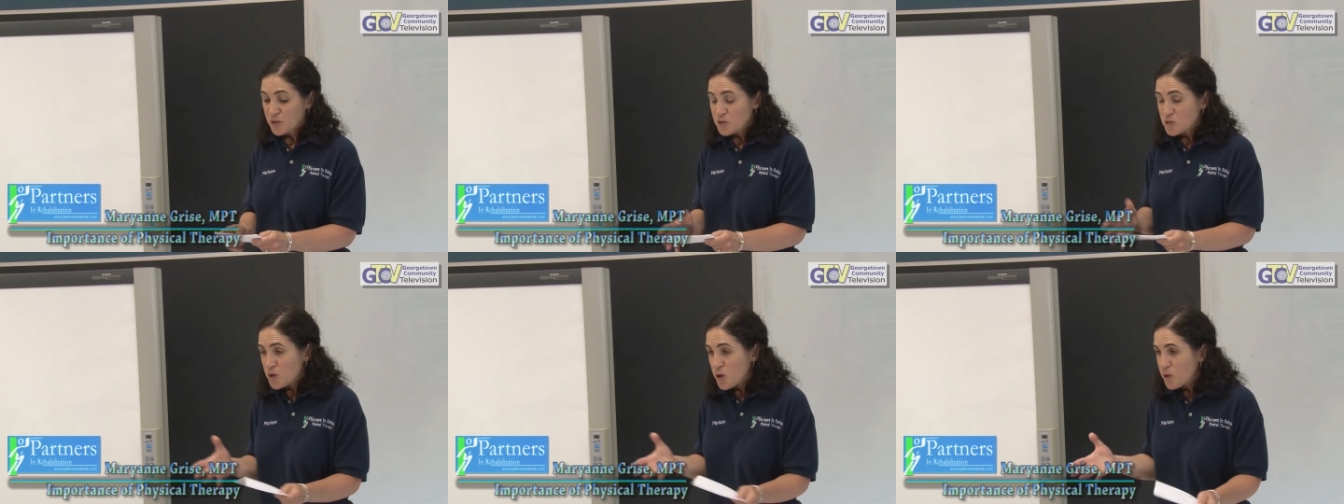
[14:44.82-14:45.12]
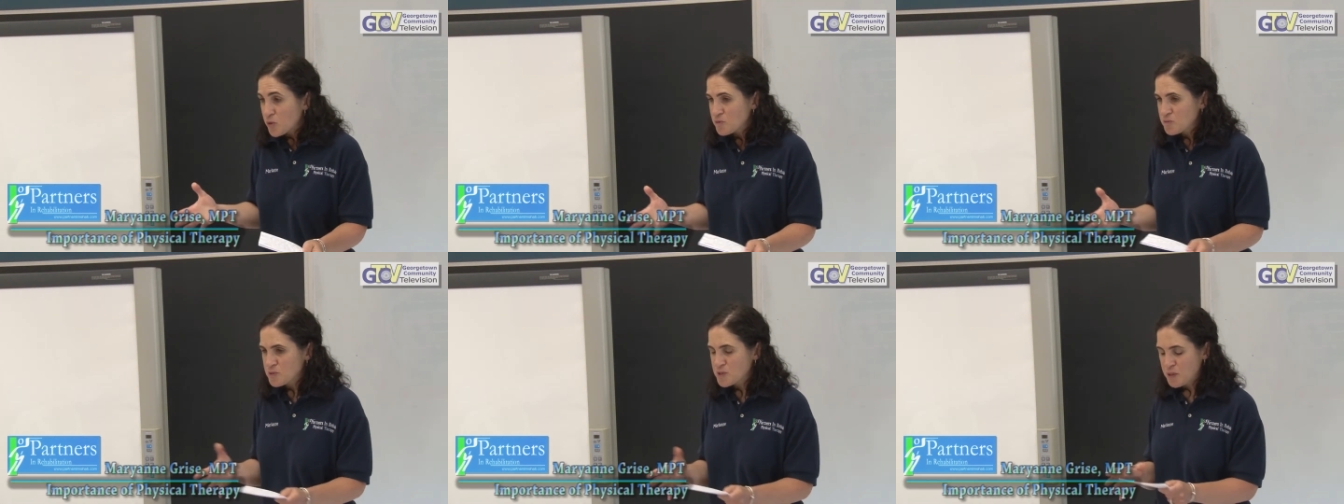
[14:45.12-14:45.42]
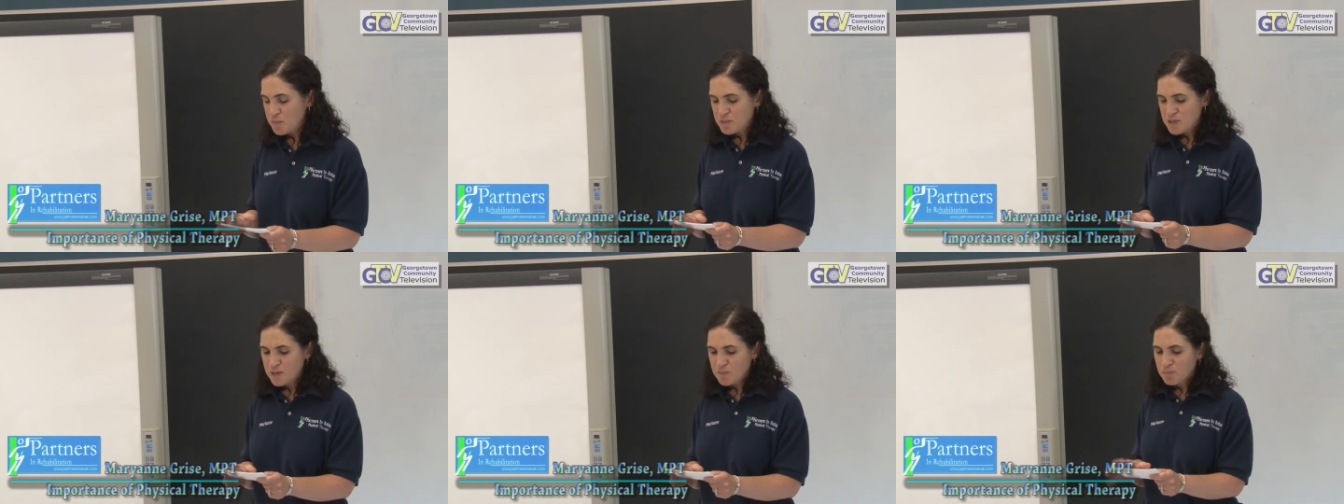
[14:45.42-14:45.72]
So
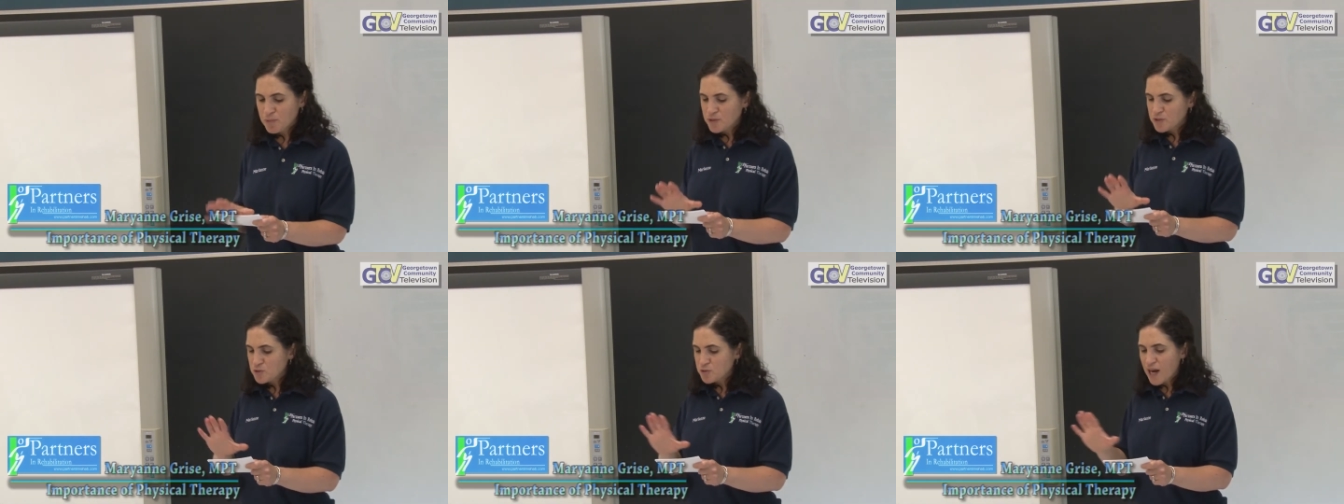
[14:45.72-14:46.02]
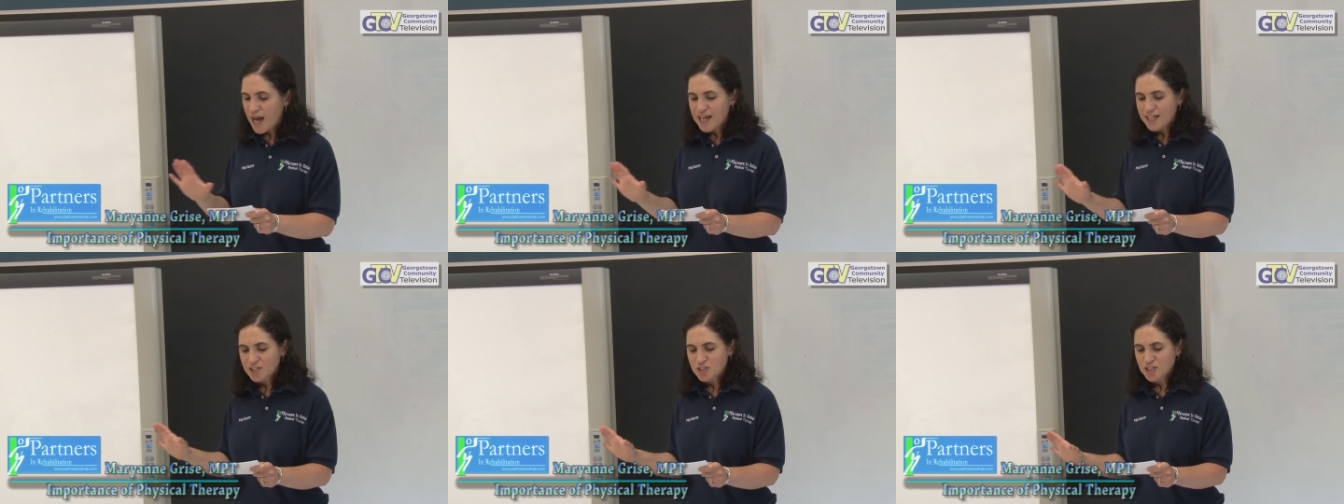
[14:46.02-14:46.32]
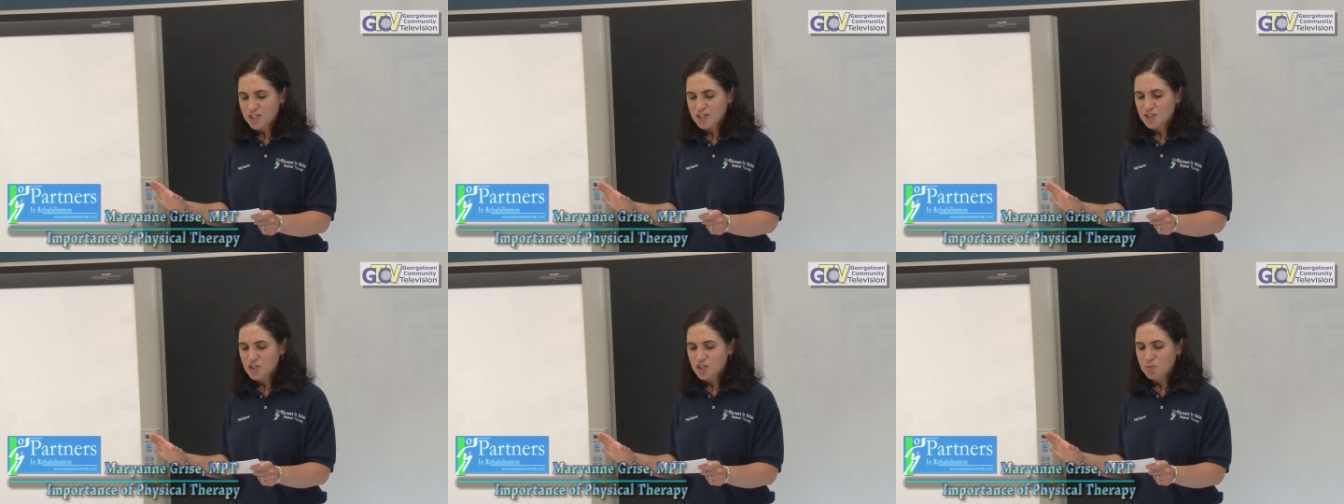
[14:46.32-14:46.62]
some simple
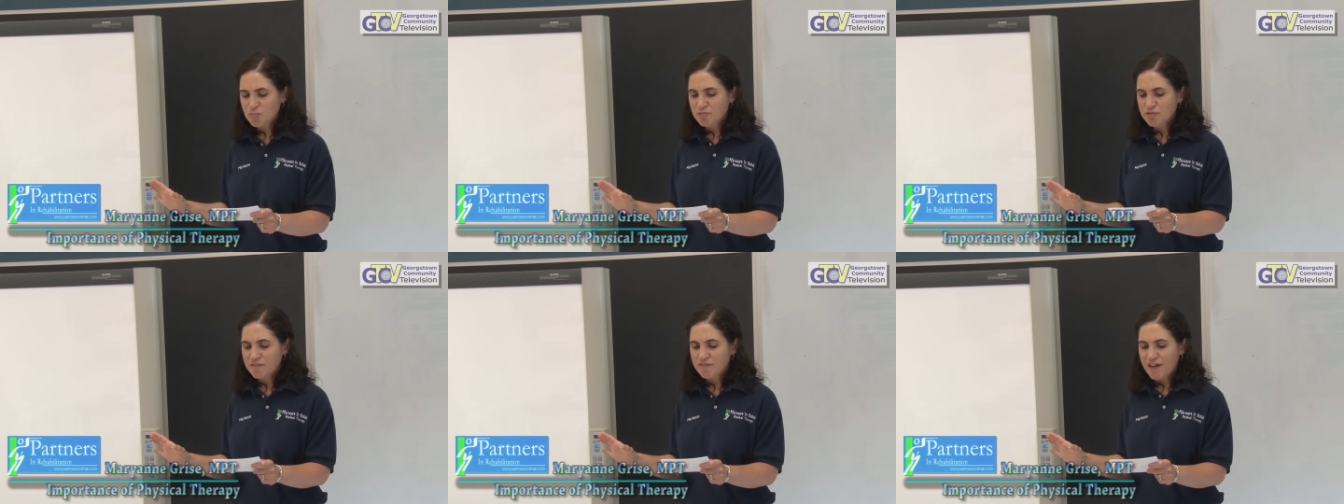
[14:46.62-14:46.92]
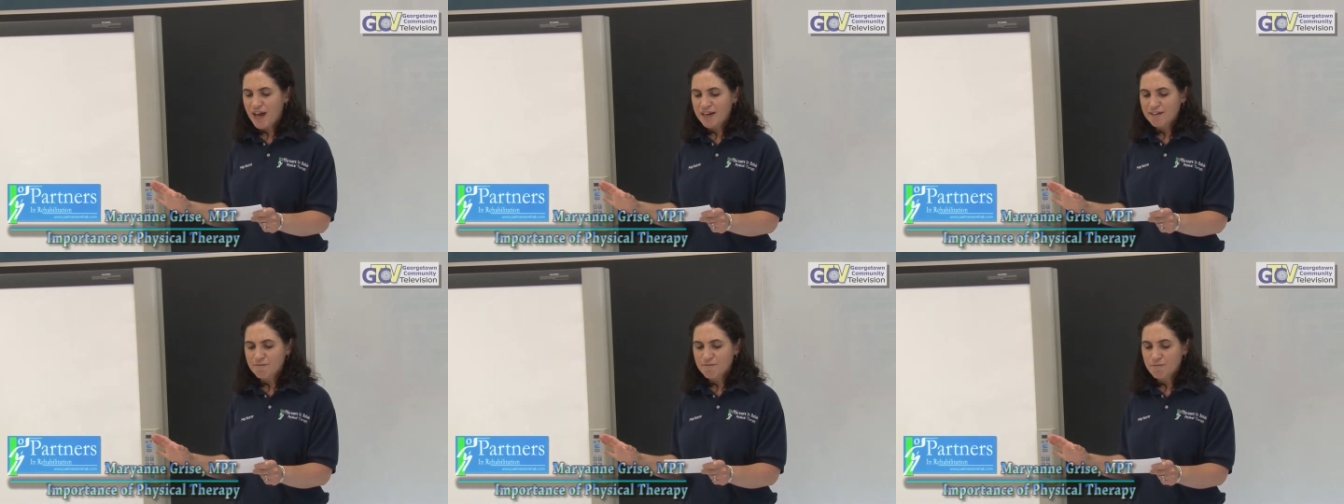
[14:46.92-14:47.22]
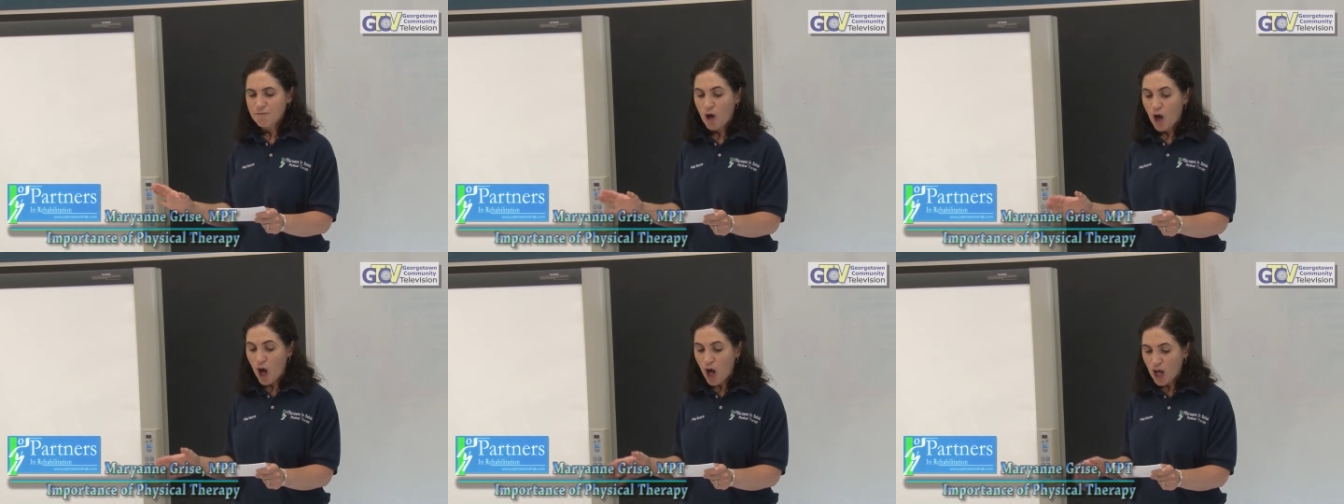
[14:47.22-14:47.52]
strategies to prevent
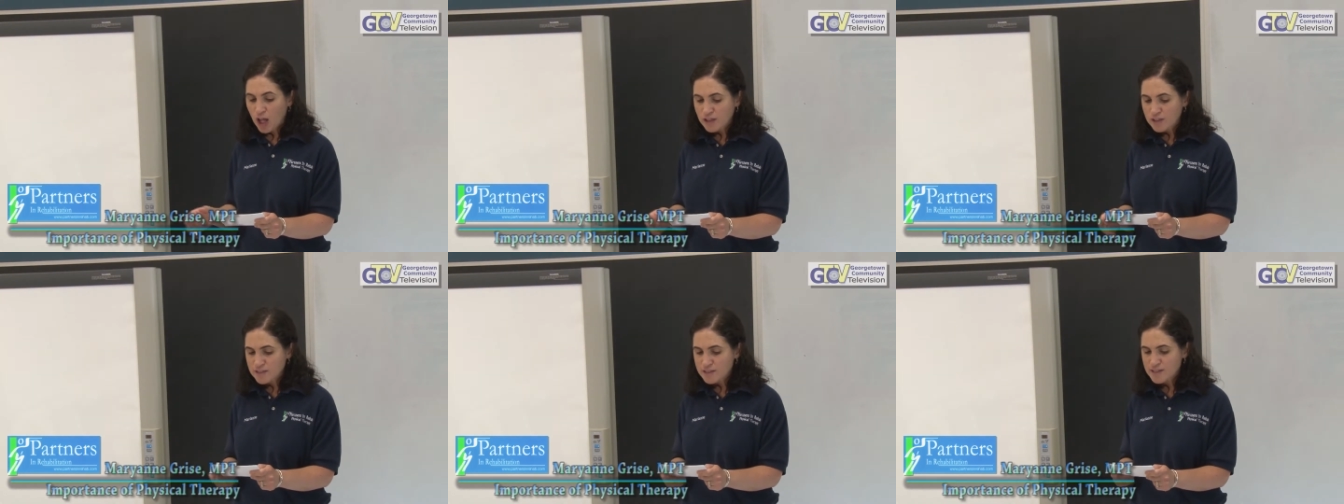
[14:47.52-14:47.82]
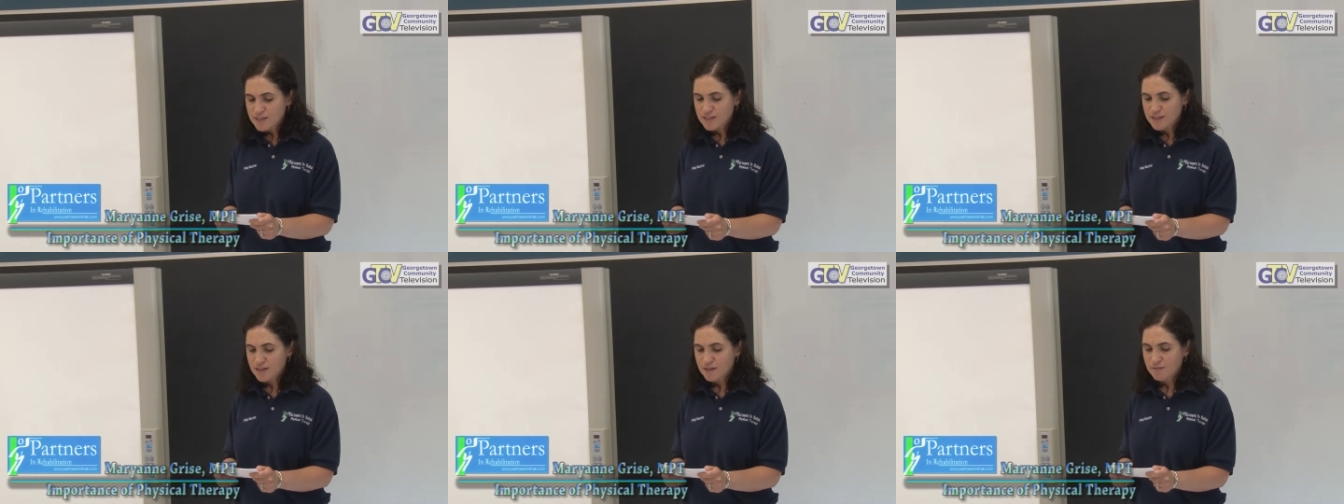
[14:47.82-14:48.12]
falls.